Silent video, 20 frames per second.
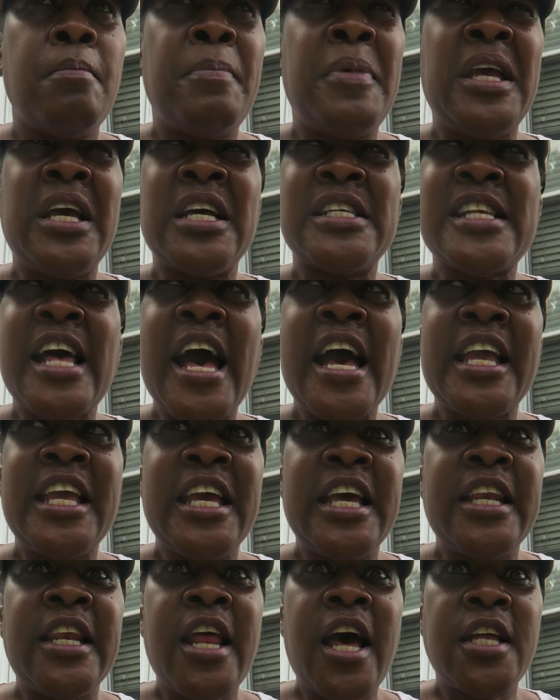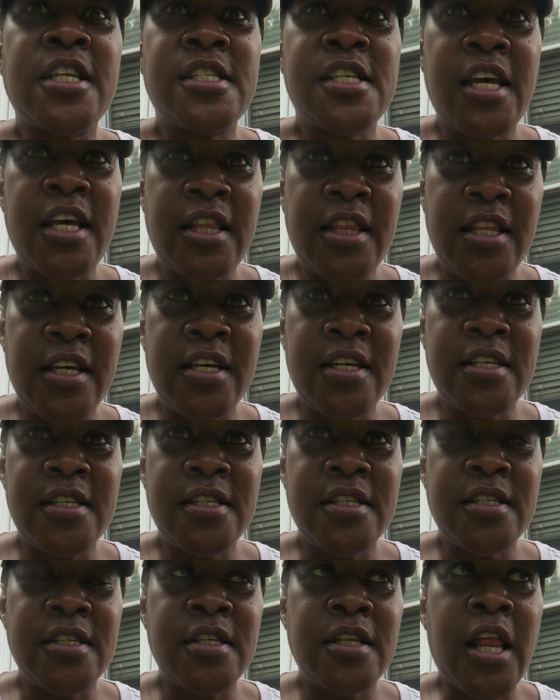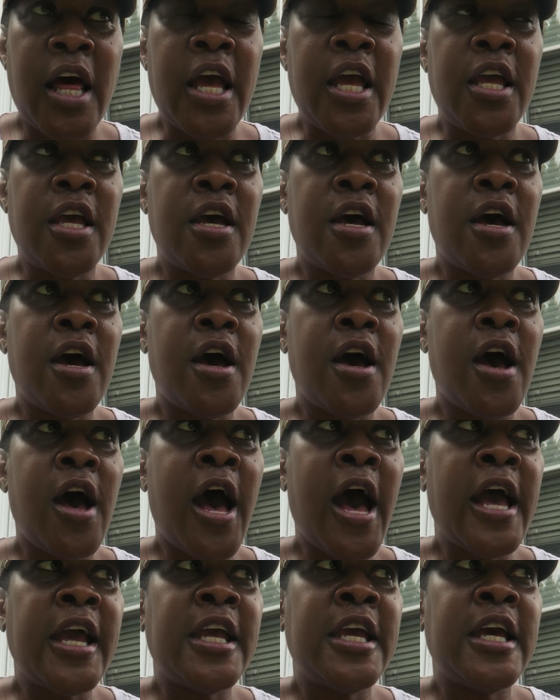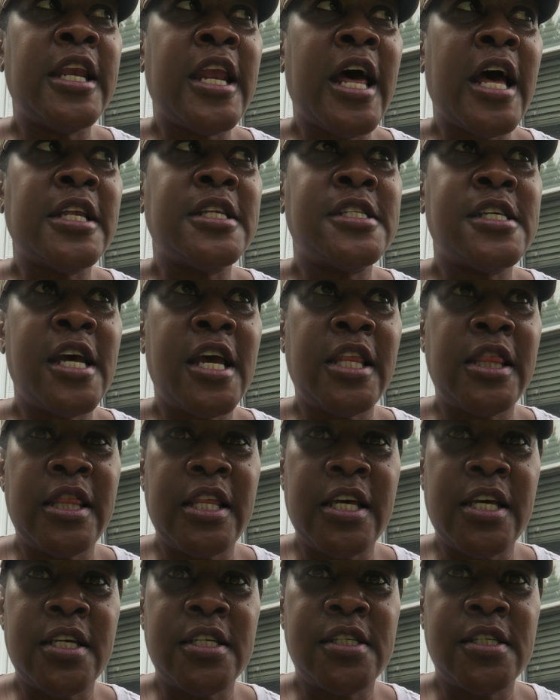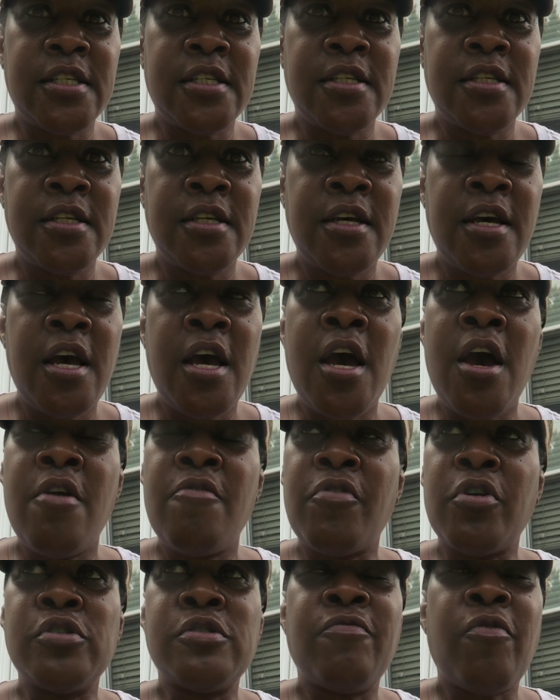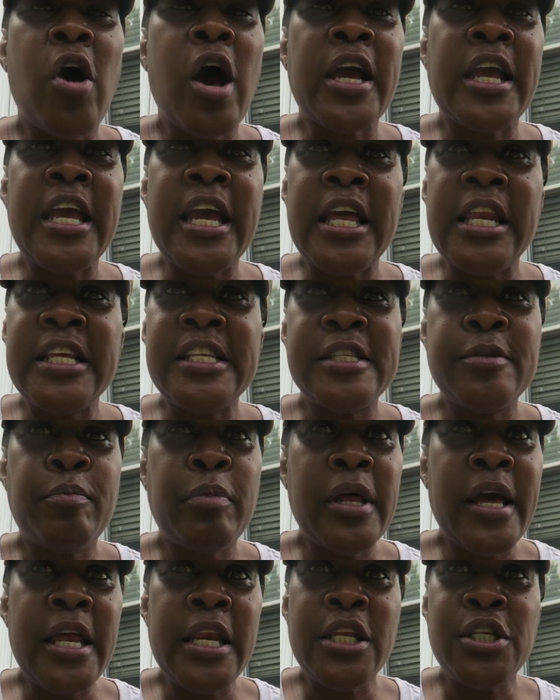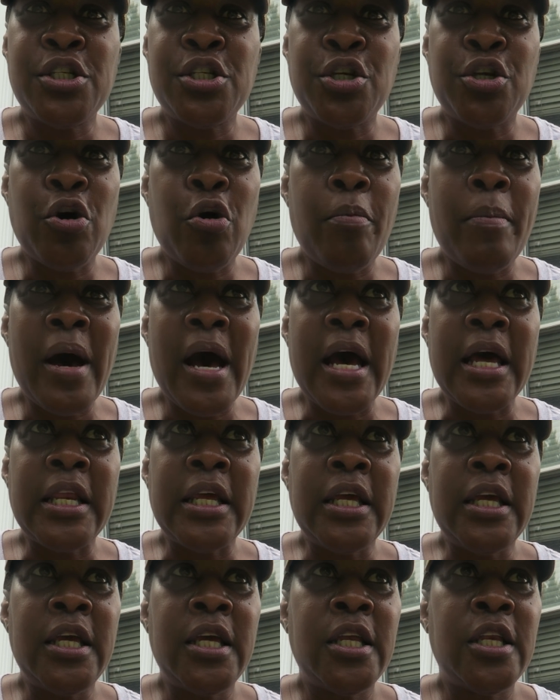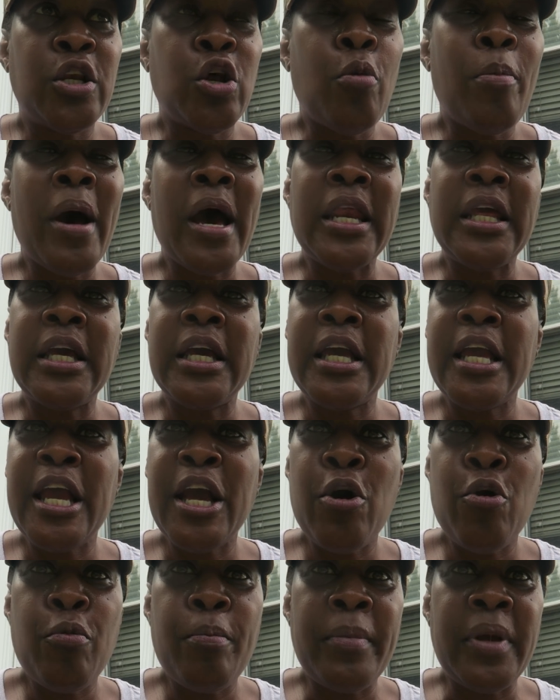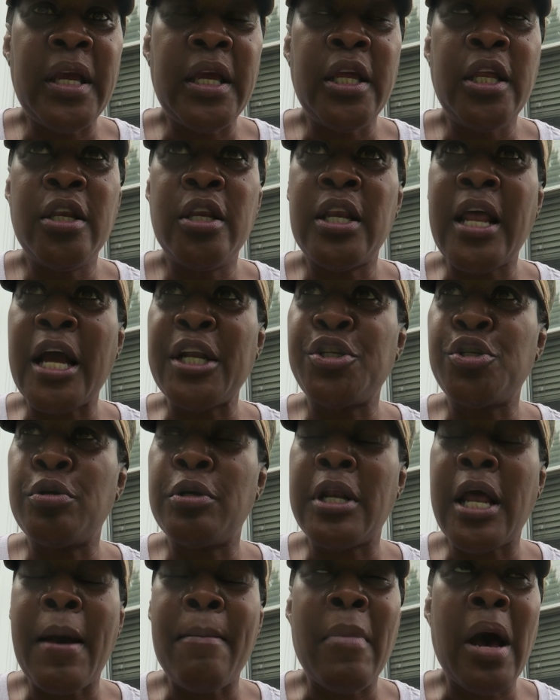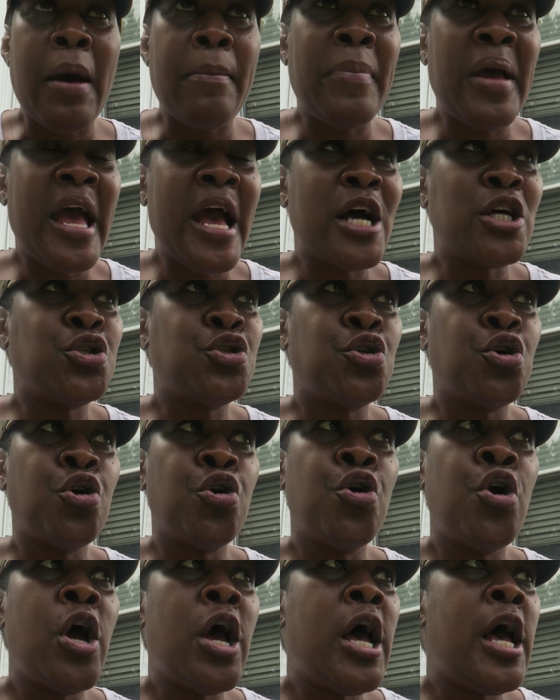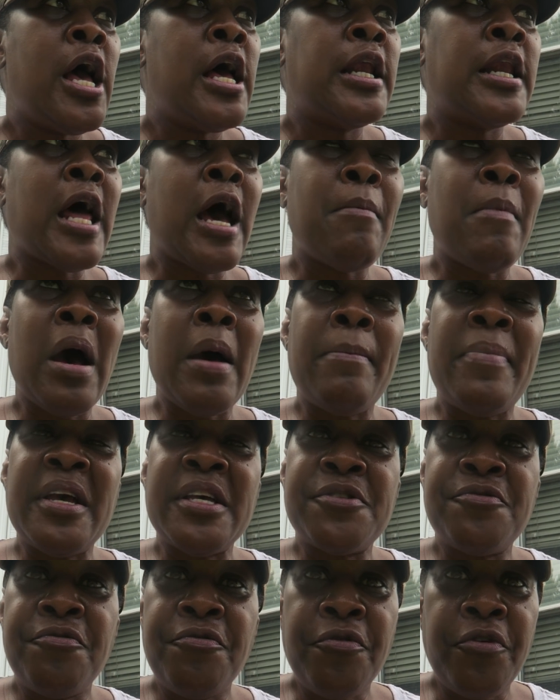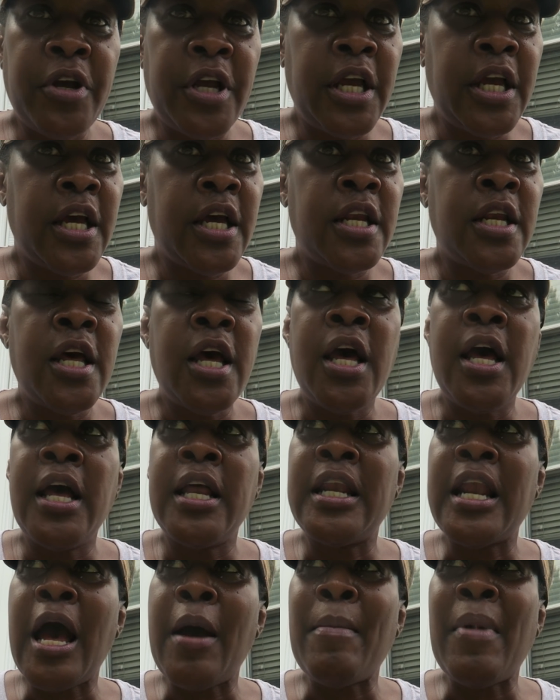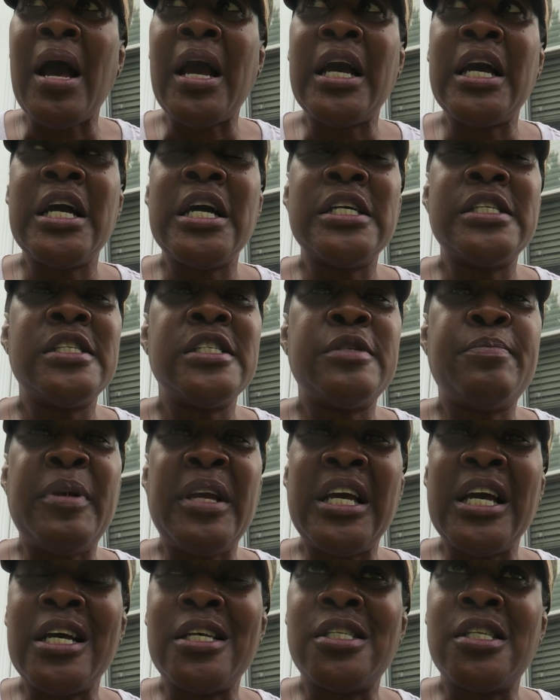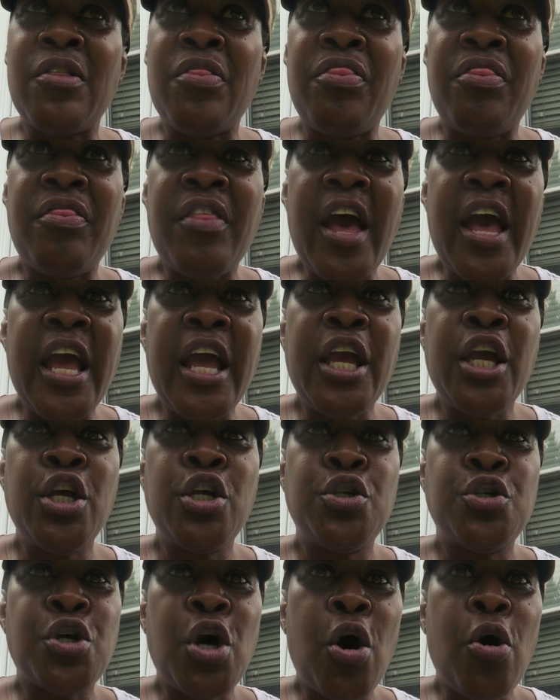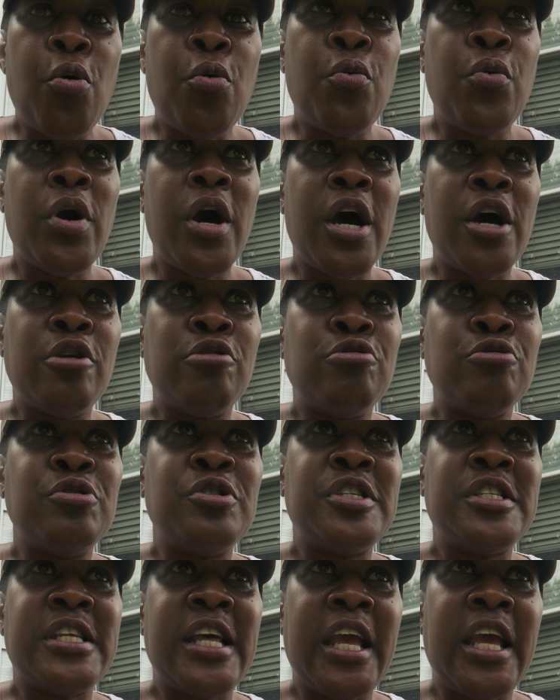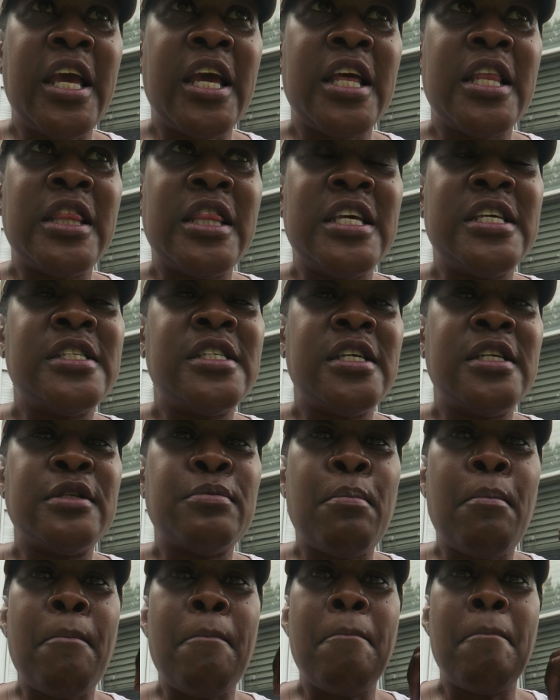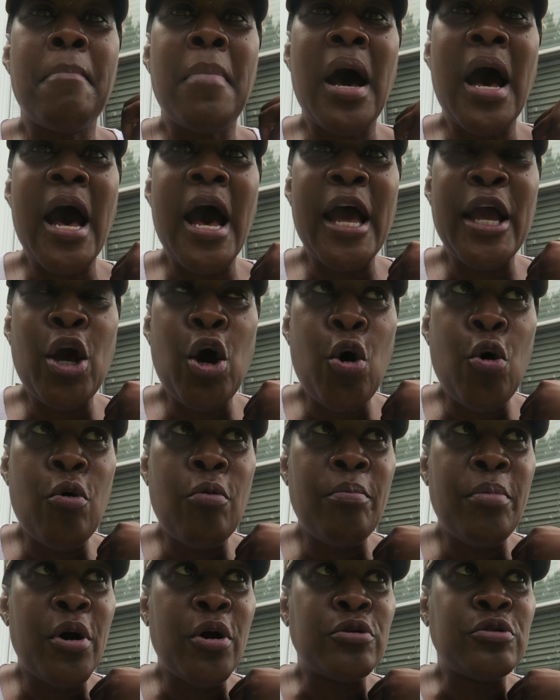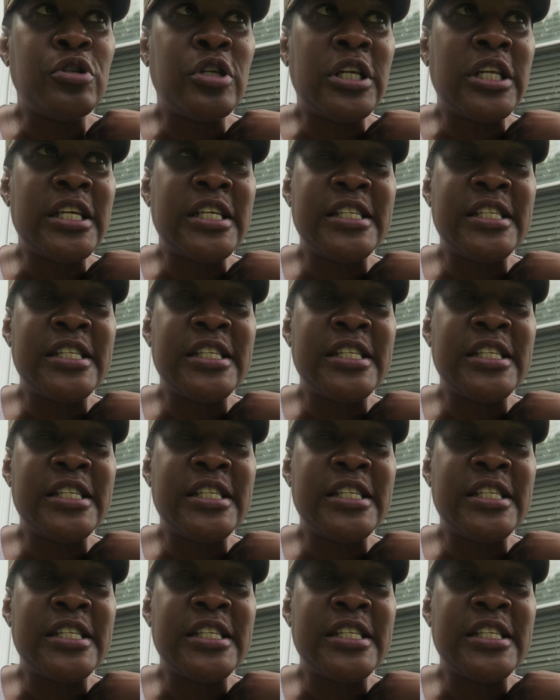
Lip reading: because I cannot take this. Like, I cannot take this. First of all, I can't explain it to nobody. Nobody can help me. Not my pastor, not my best friend, not my cousins, because they don't understand. This is my own personal